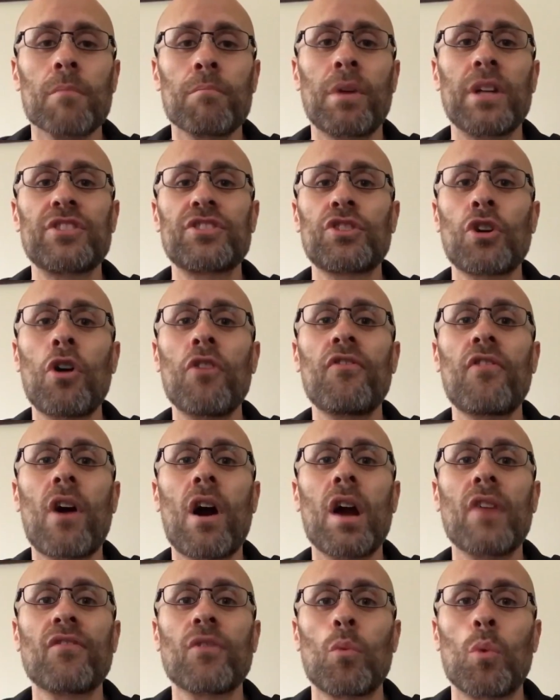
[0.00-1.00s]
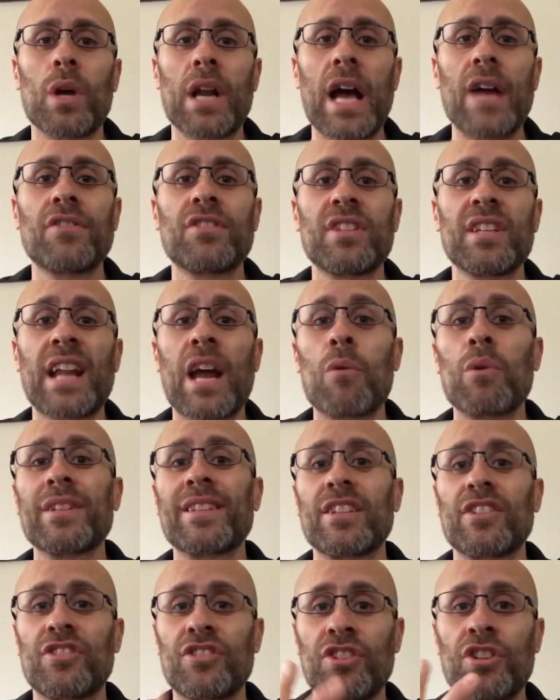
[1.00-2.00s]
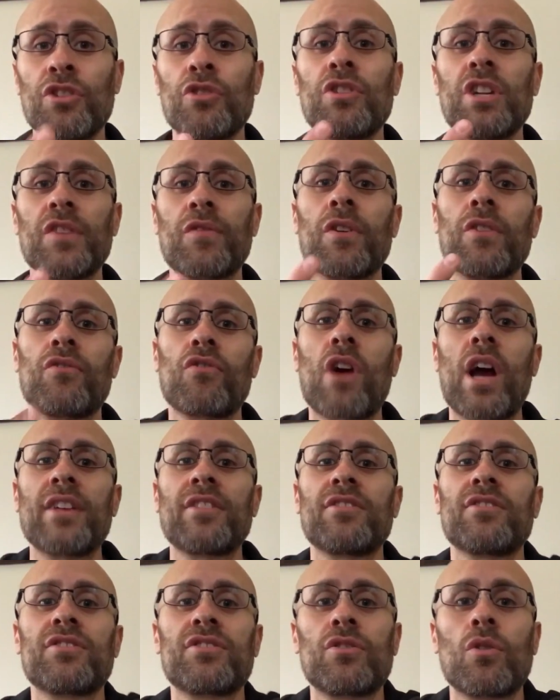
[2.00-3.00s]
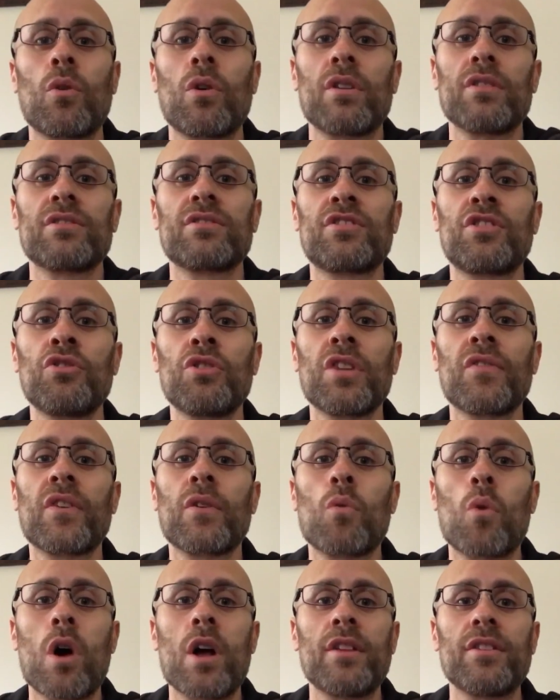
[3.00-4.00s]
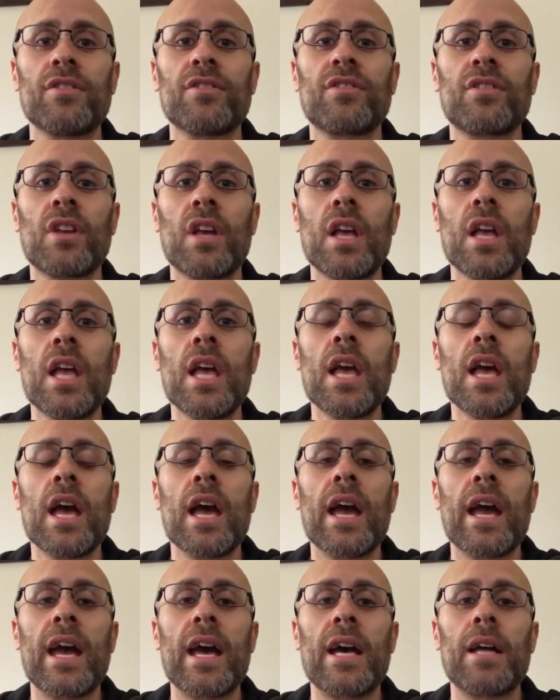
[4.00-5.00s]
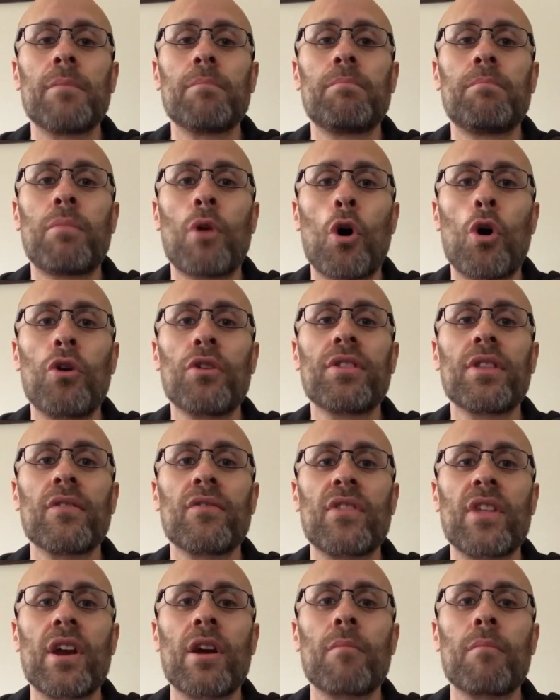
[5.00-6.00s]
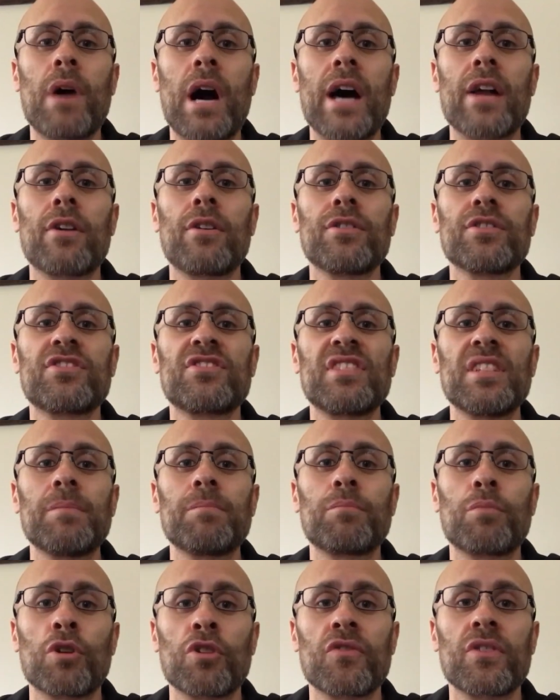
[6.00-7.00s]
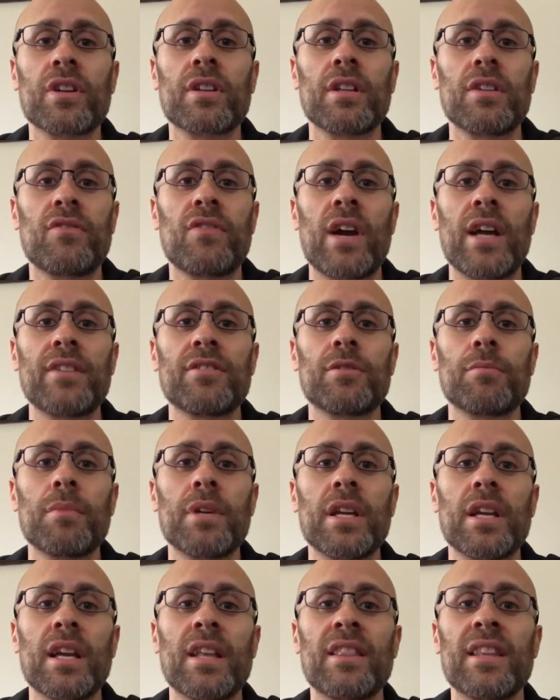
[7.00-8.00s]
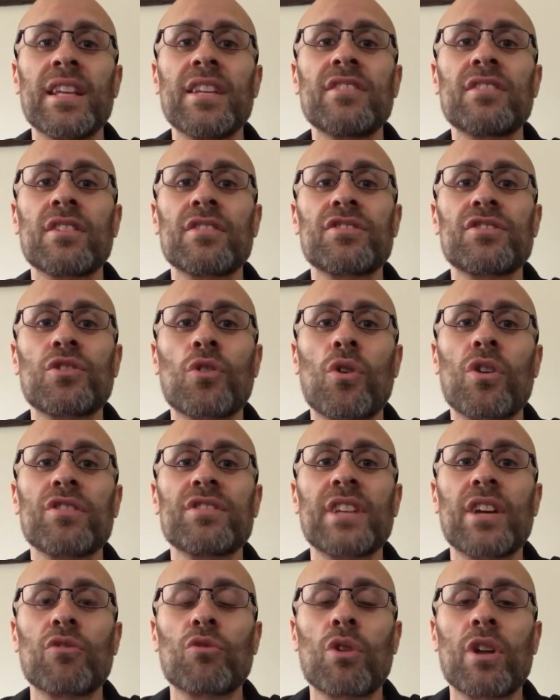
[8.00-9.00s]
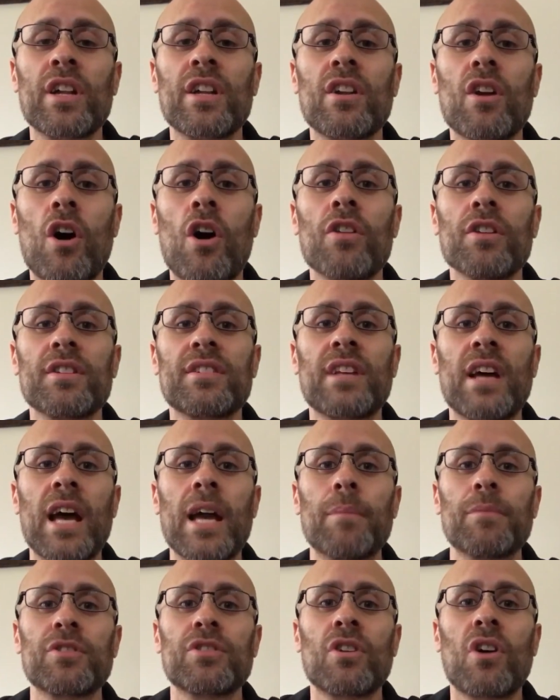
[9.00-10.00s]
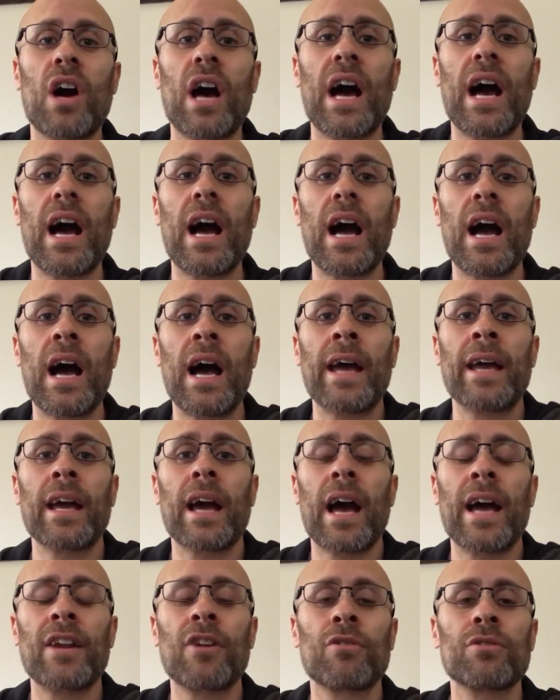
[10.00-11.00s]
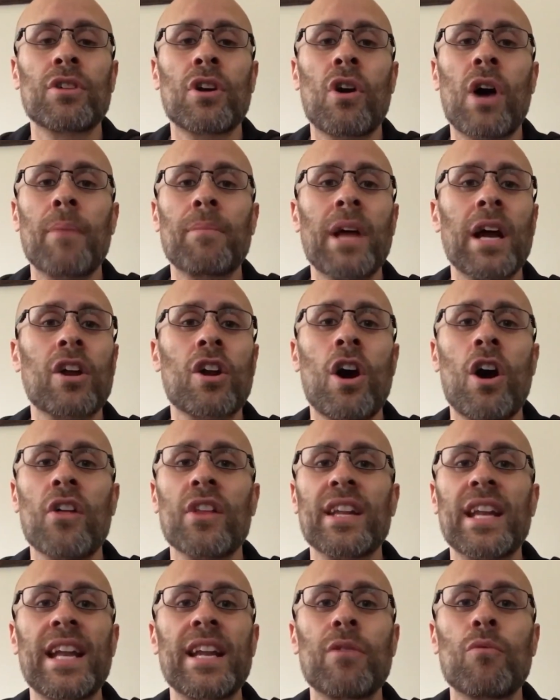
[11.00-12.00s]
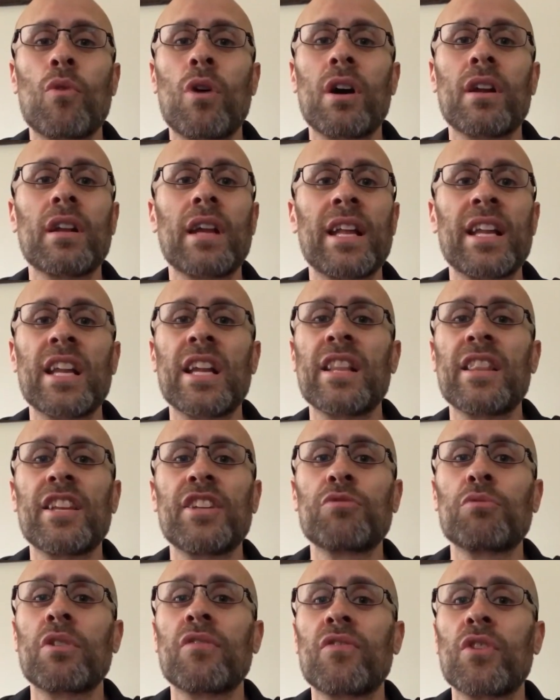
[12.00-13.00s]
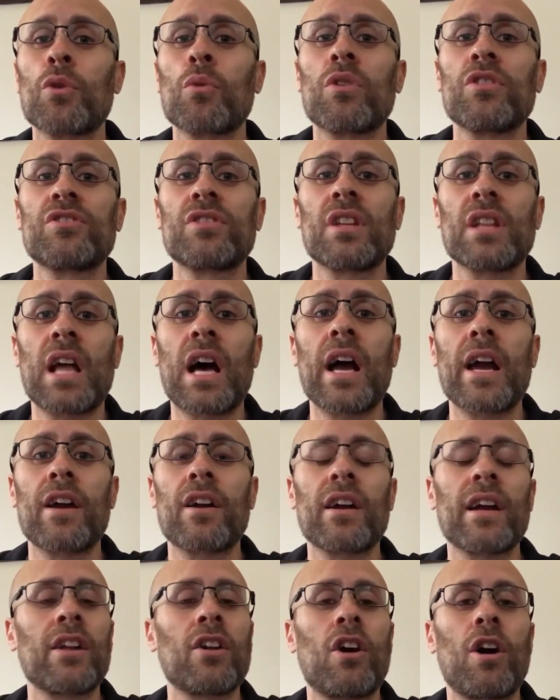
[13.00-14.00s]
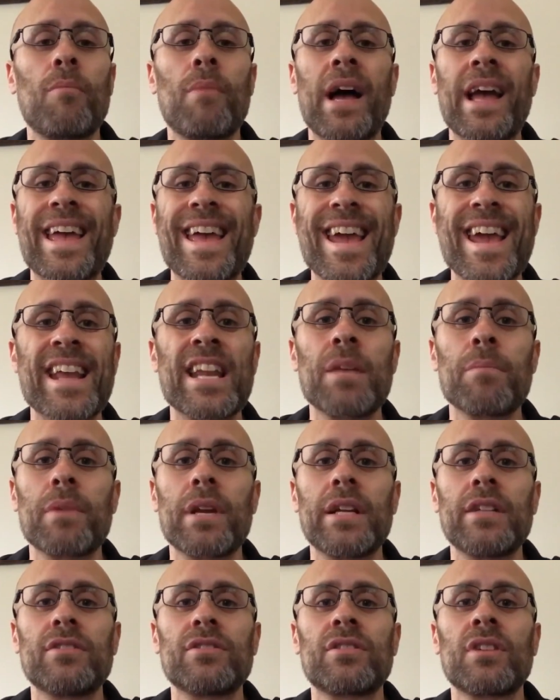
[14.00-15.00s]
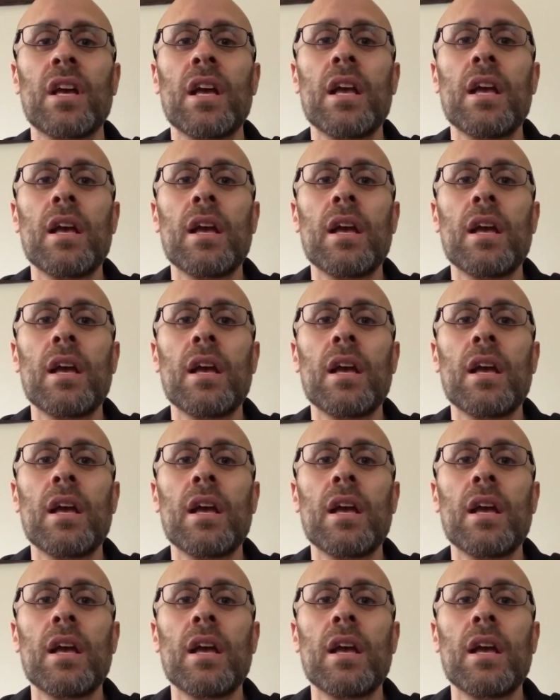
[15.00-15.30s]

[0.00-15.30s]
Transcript: But so far, from what I've seen, I went to two different Verizon stores, two different ones, and both of their models seem perfectly fine to me. And these are stores that run it all the time. So I don't know, I'm not calling anyone, any of these reviewers a liar at all by any means,